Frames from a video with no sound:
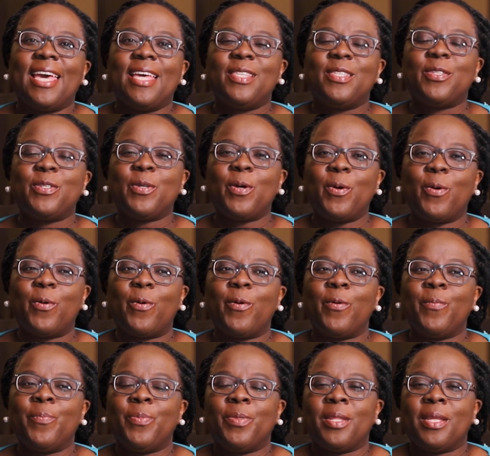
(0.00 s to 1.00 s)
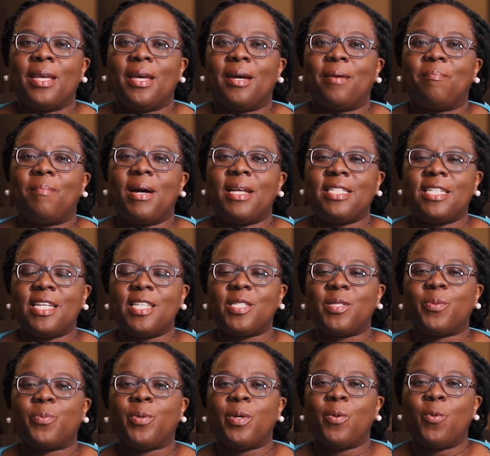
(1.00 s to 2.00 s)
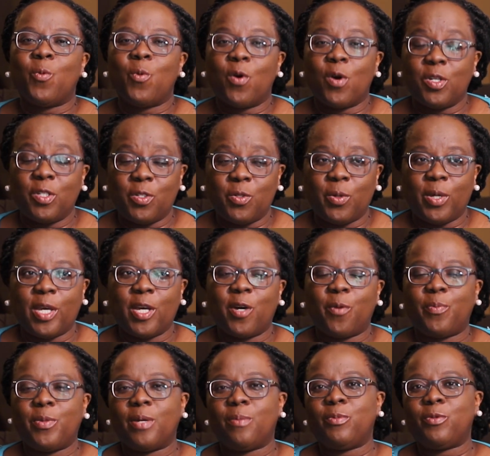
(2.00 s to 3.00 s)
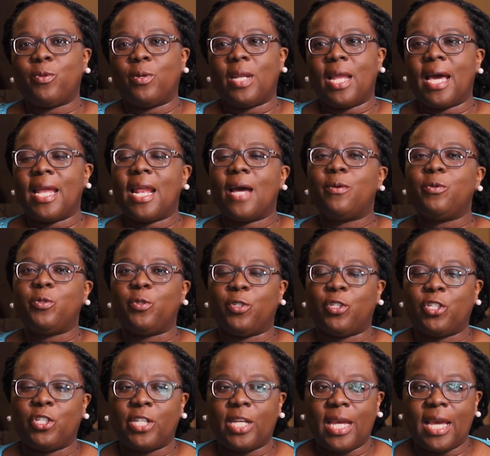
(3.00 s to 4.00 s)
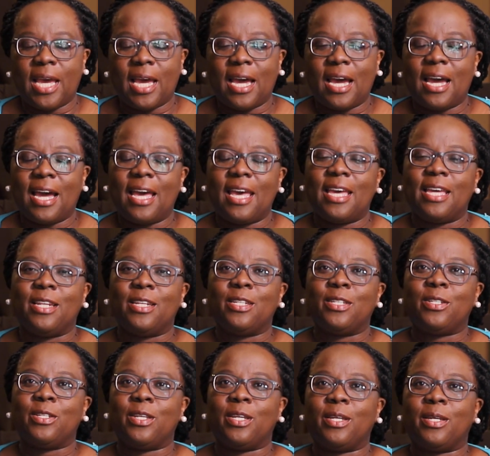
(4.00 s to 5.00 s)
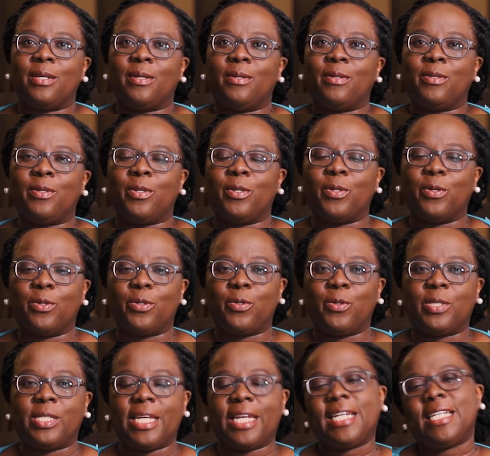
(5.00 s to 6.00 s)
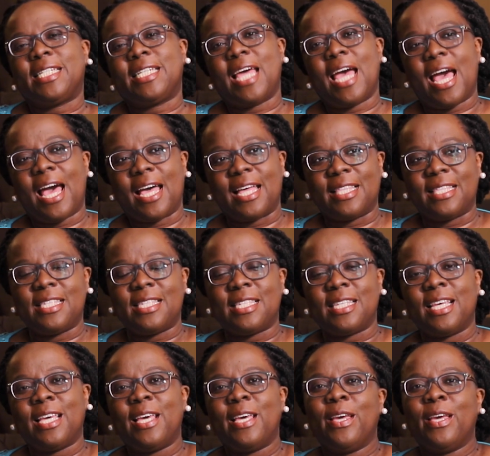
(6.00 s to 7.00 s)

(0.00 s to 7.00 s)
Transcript: And so much as we want to help them to learn how to share and to take turns,